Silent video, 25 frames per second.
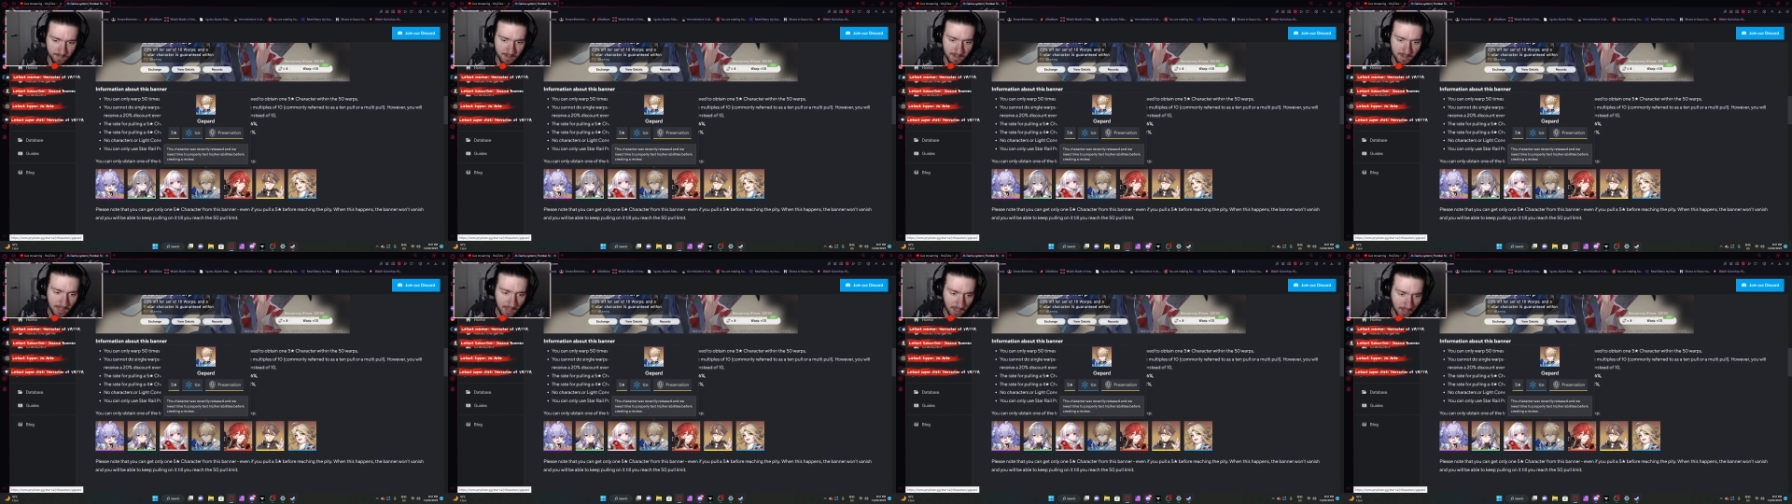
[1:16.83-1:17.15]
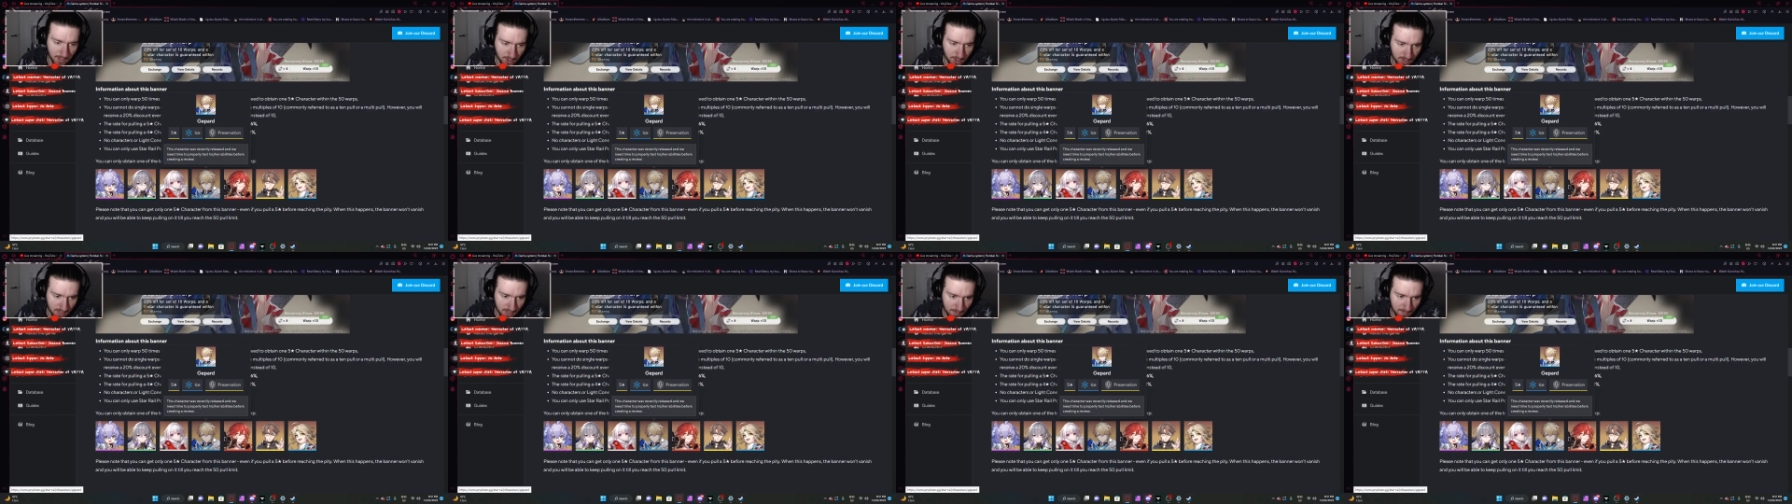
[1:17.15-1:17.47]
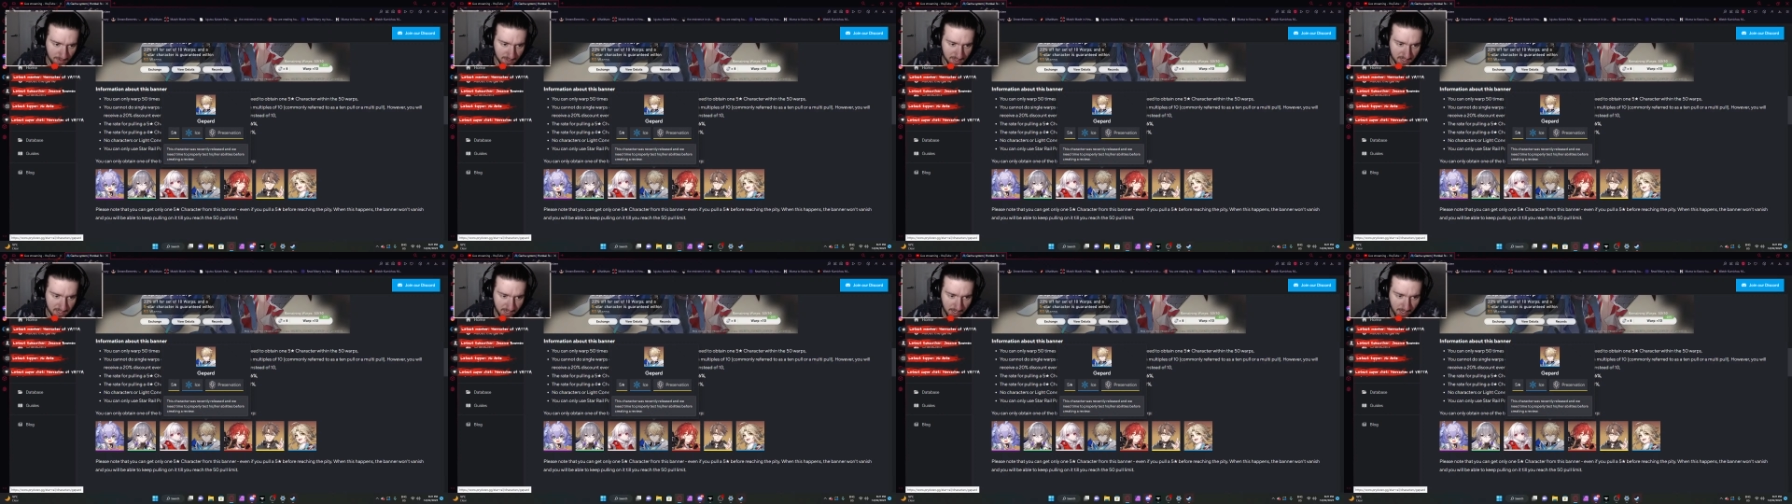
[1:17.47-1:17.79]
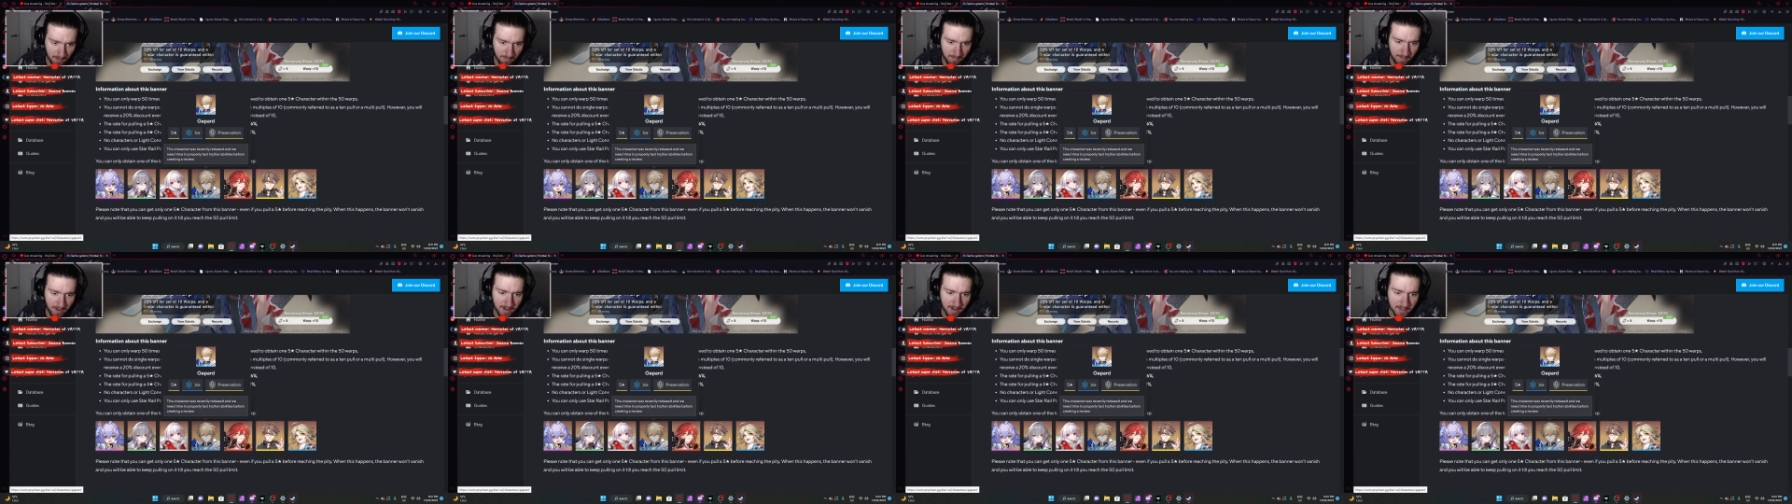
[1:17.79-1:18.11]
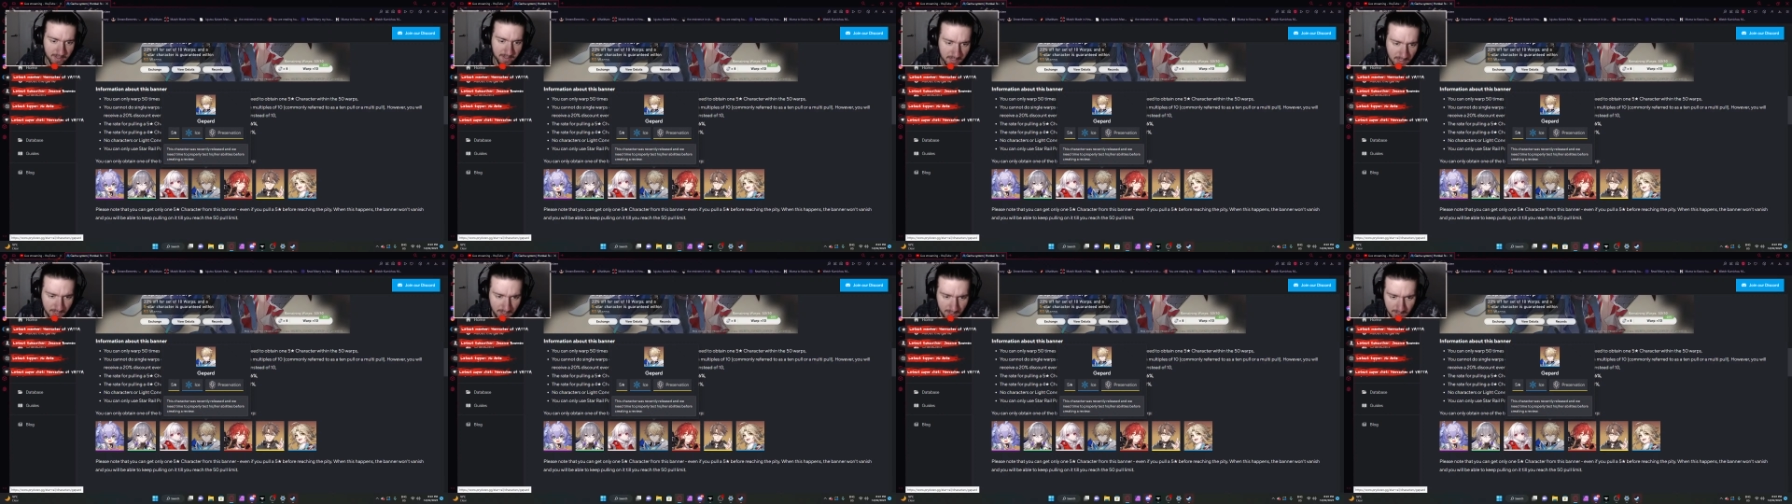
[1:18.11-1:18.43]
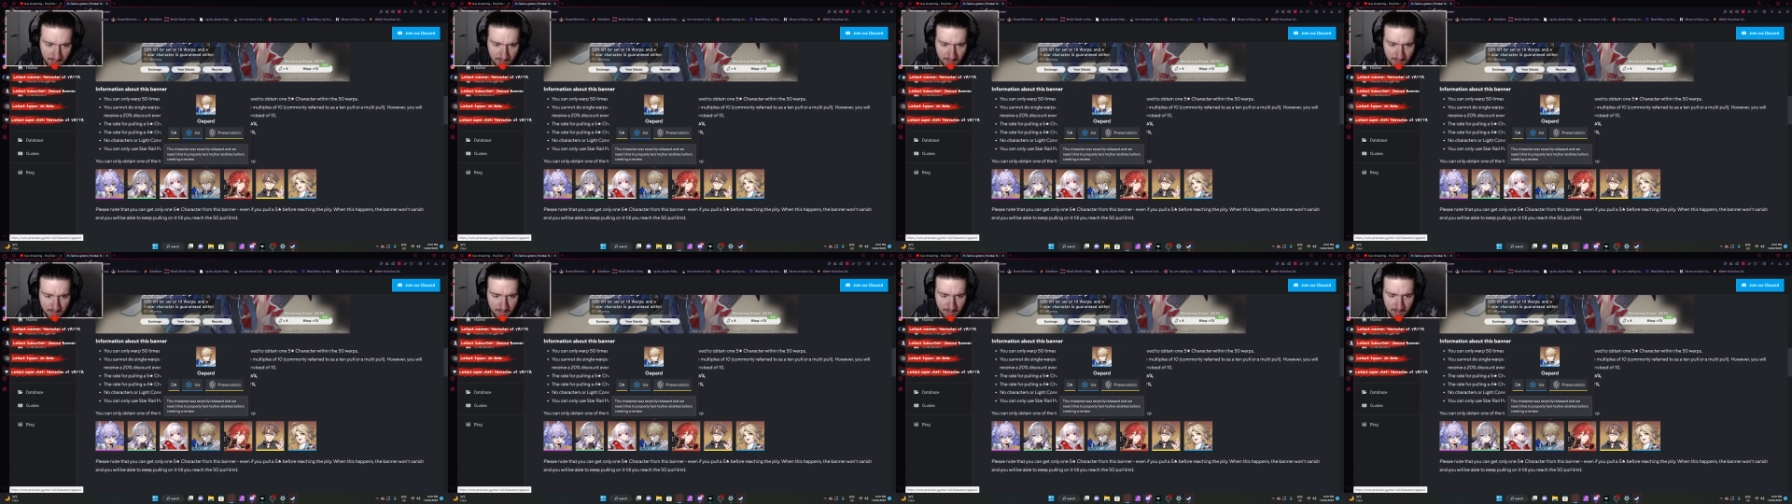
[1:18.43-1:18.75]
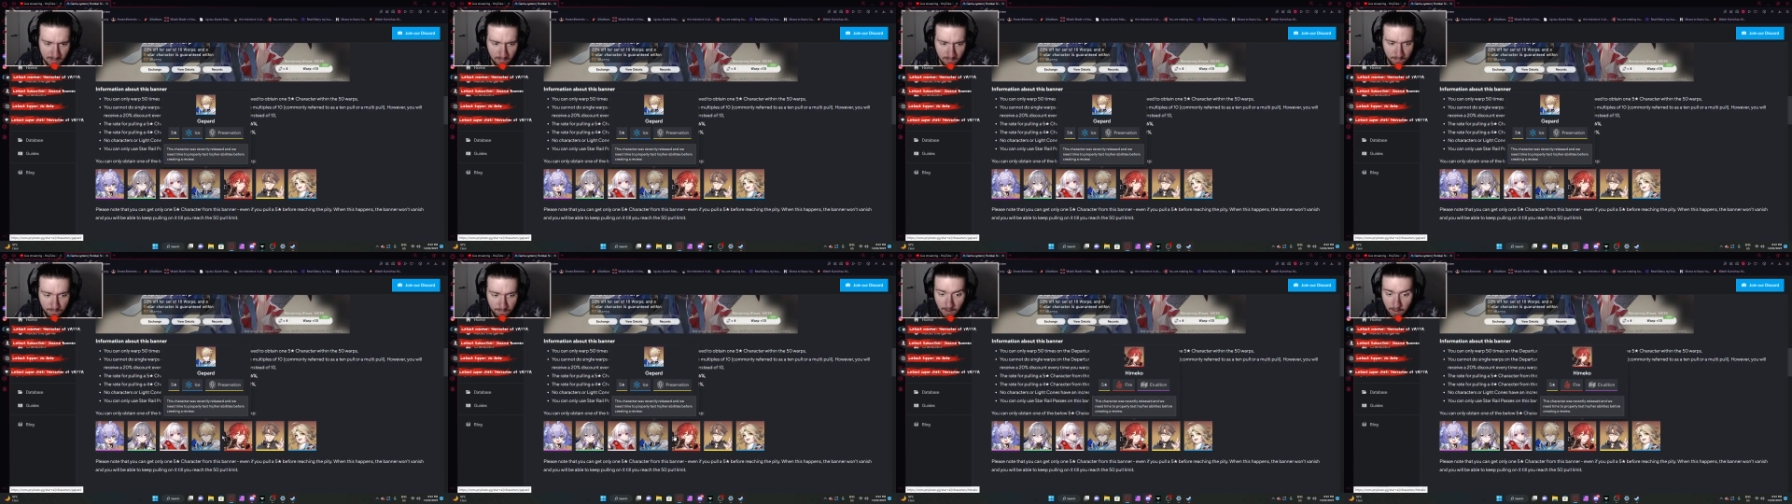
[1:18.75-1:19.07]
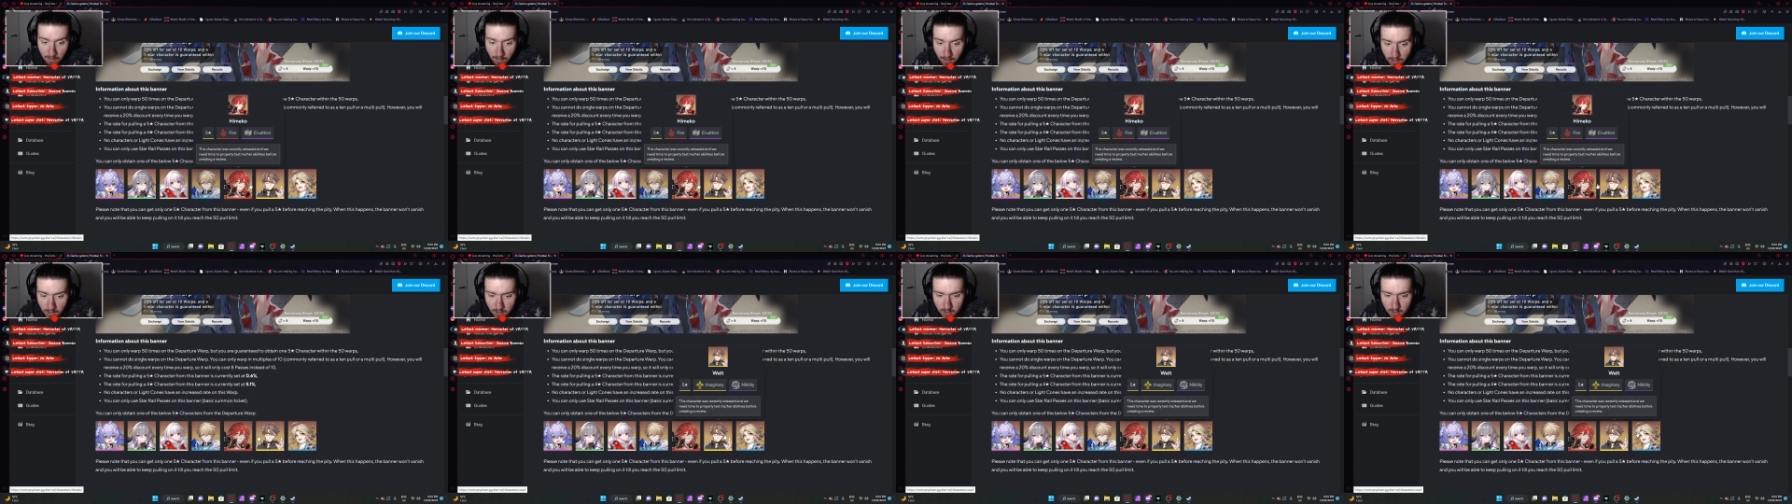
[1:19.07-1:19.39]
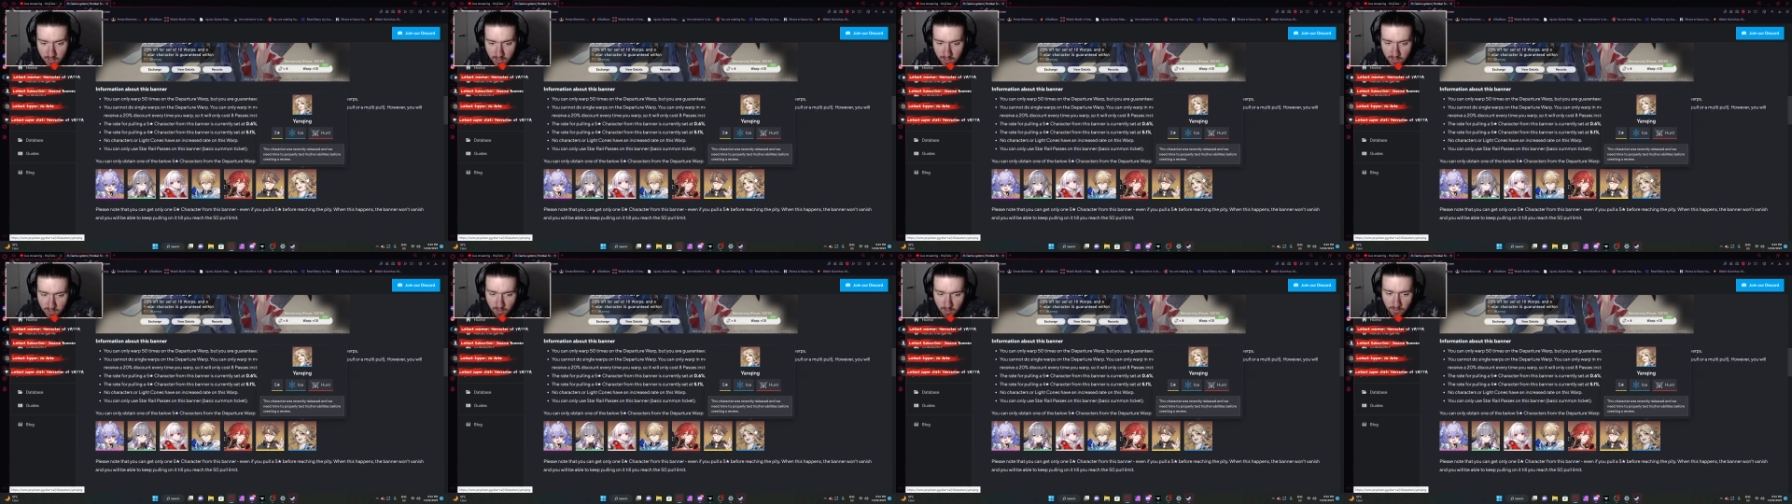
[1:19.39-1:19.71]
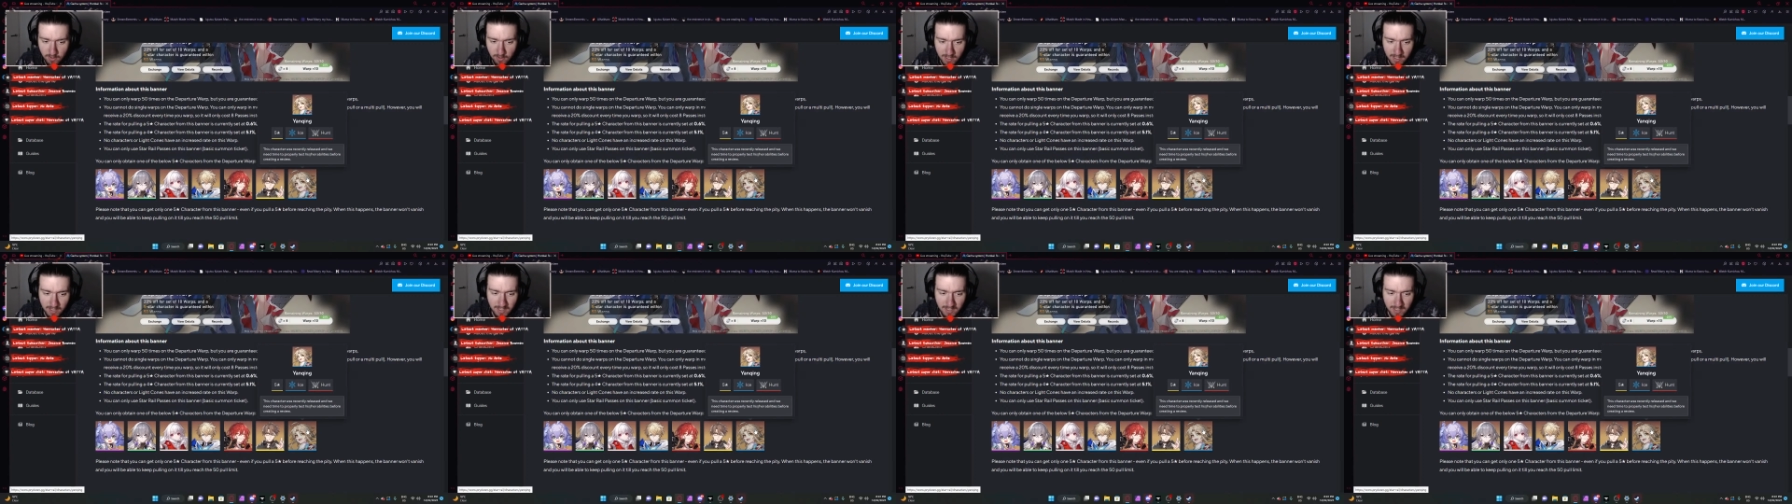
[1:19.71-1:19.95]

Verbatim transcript: but they are just going to be standard banners. Very interesting. So they're going